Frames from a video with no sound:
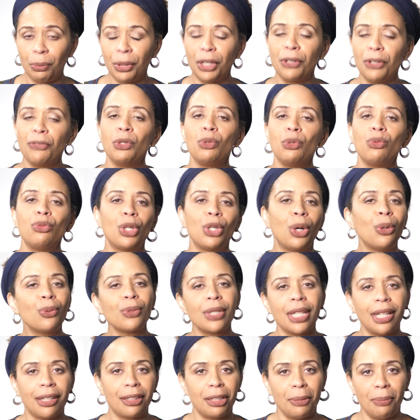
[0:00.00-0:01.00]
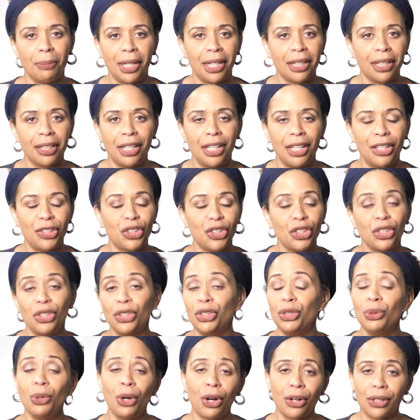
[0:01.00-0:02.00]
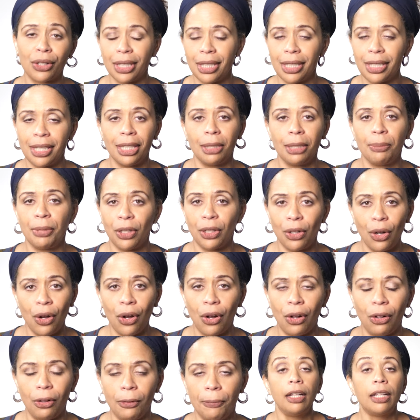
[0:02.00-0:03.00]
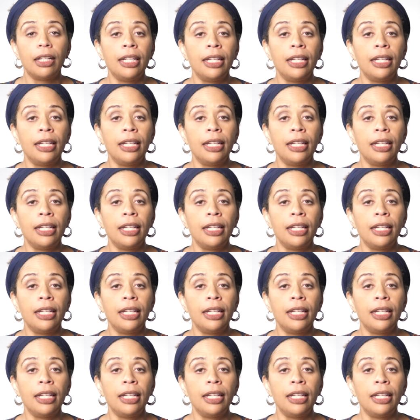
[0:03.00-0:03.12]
but if you don't take the medication, you hardly sleep at all.